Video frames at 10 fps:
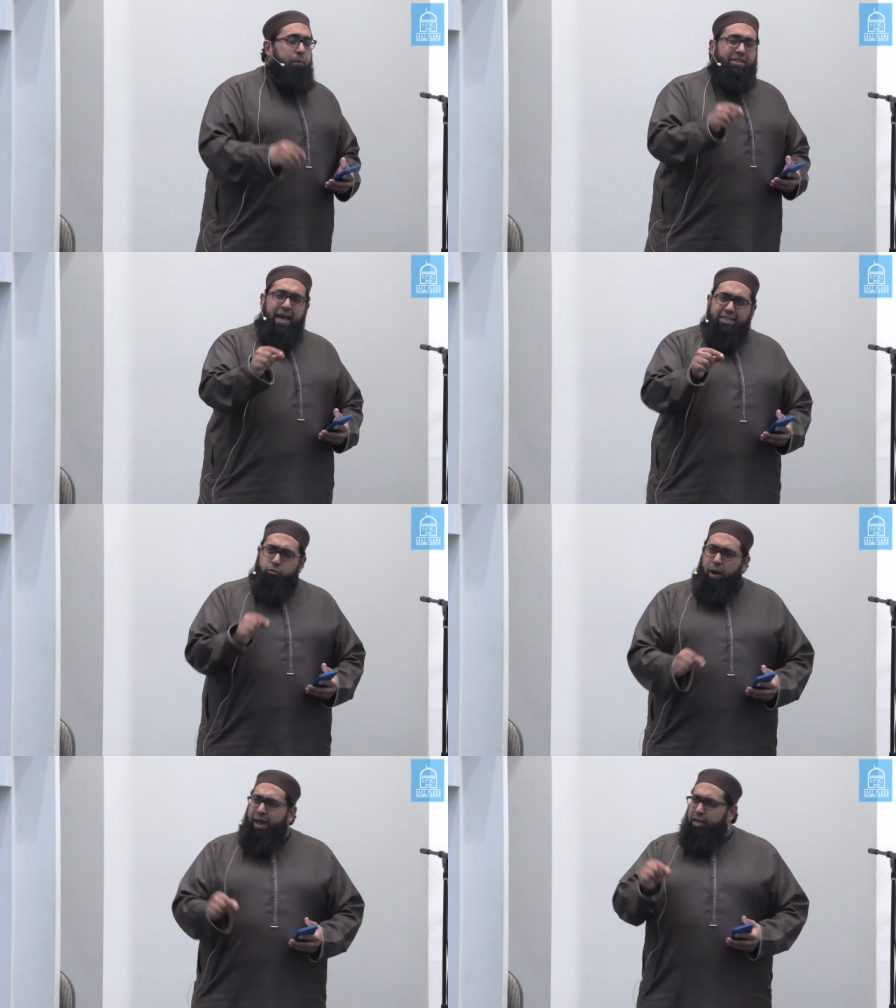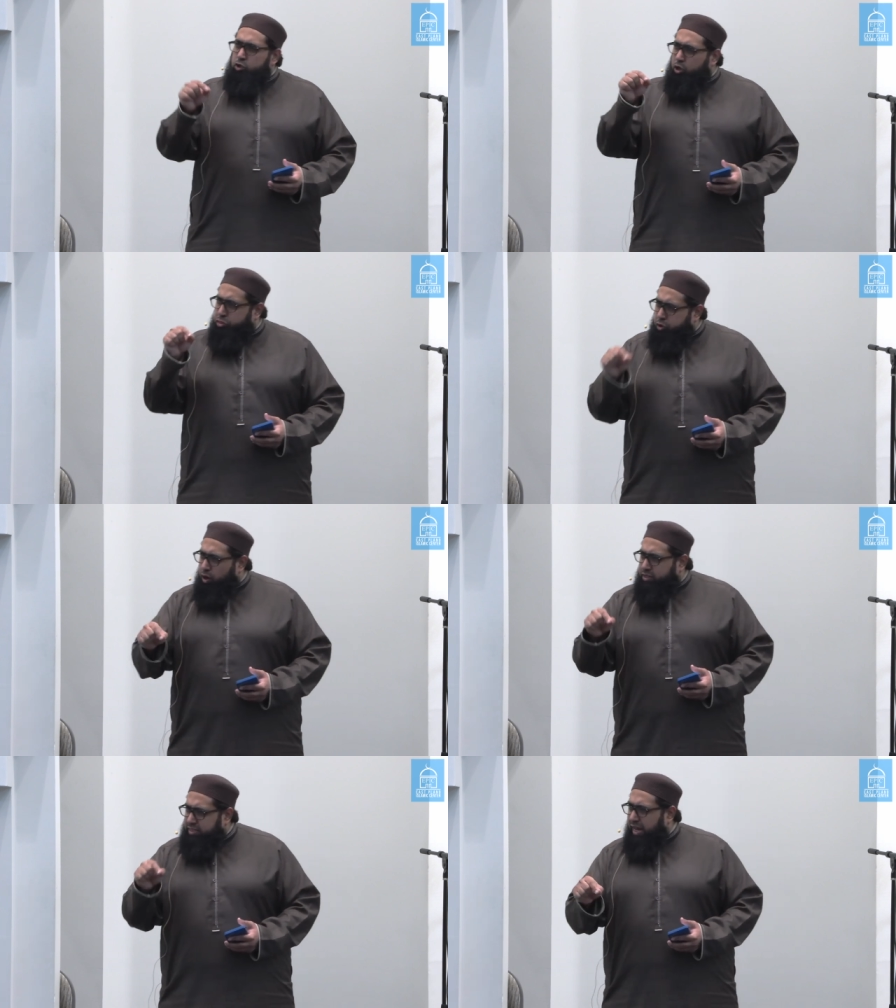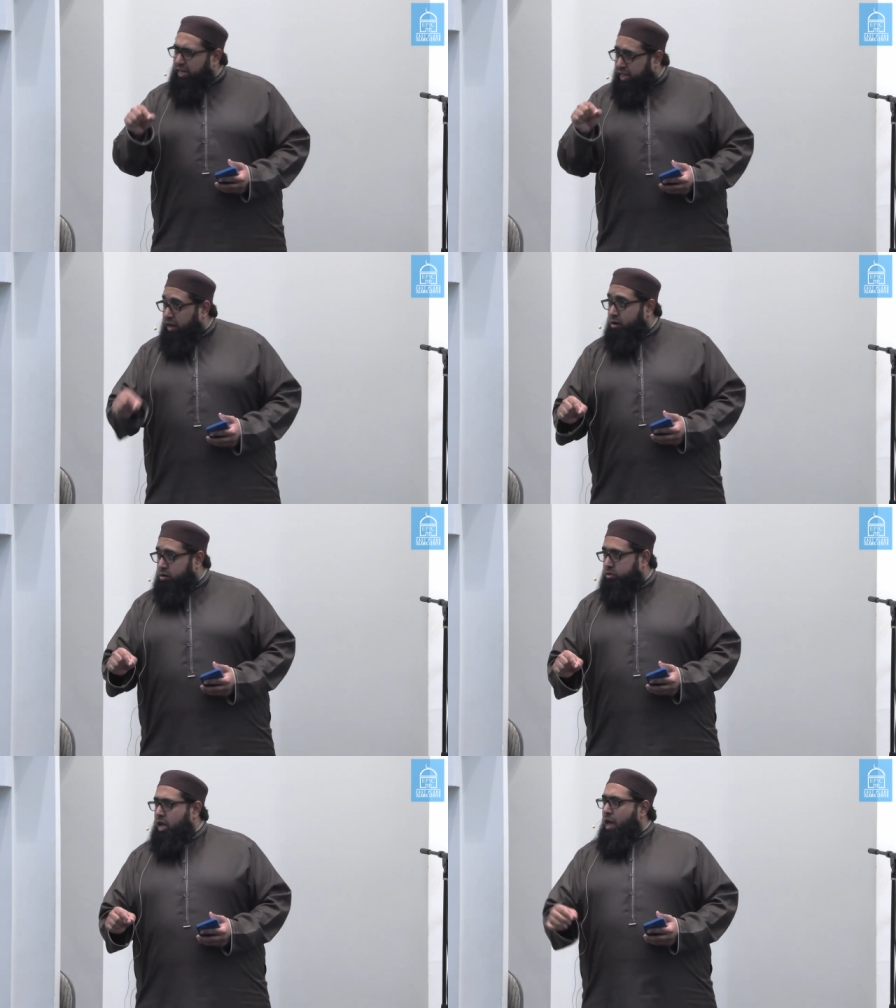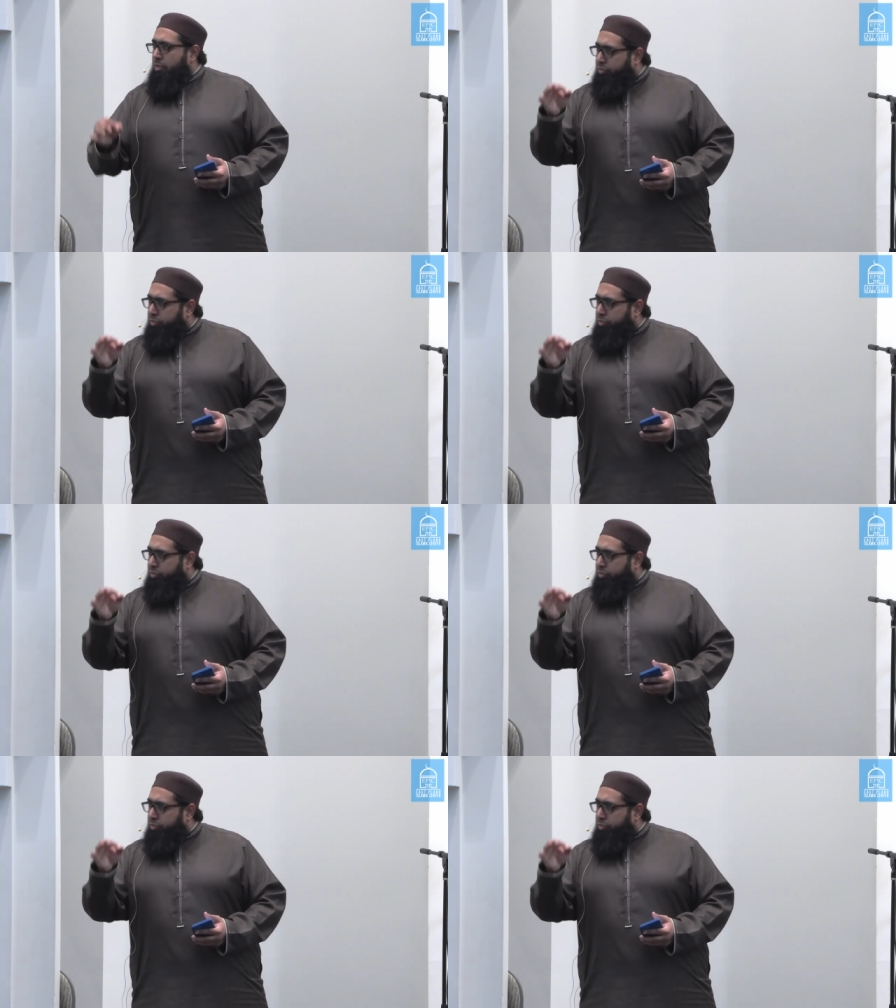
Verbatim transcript: But that's why it took 13 years